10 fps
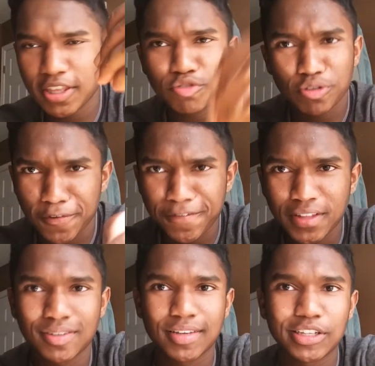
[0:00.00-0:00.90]
This was
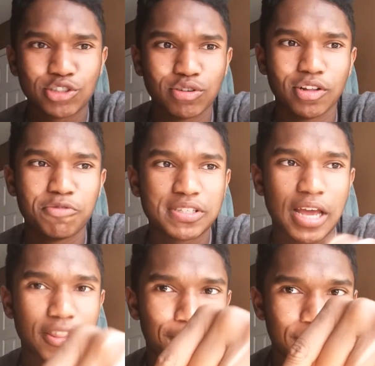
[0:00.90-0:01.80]
Feats Central. We
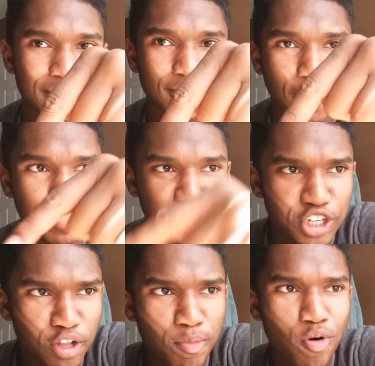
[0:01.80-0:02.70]
saw the feats of a
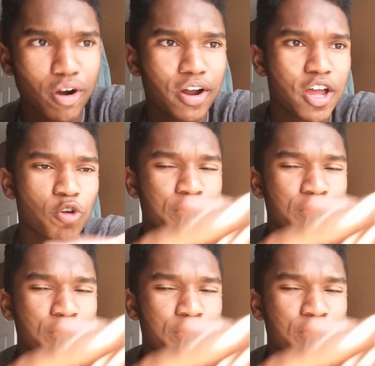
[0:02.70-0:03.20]
Geomore.